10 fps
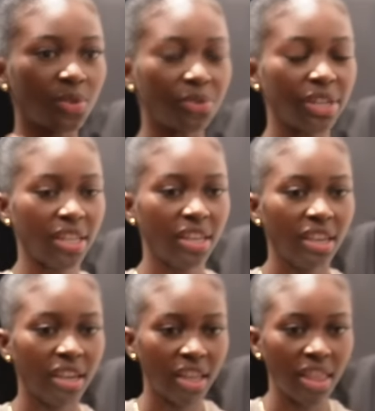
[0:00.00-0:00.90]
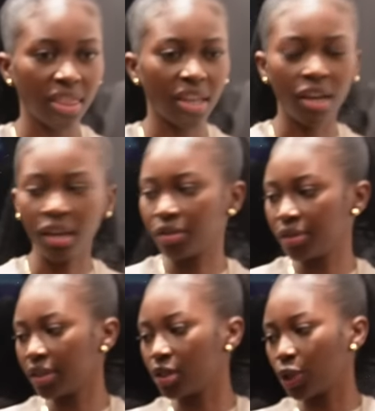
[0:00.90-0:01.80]
already. The
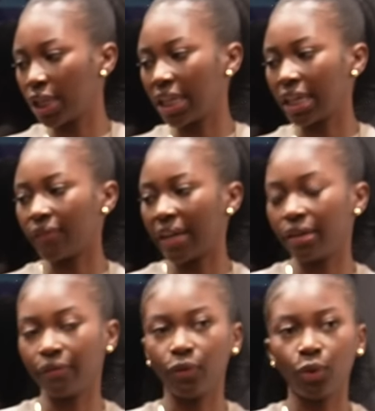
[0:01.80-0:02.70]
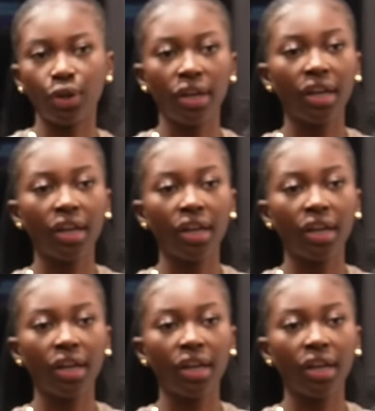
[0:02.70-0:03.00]
colouring is looking like I've had it for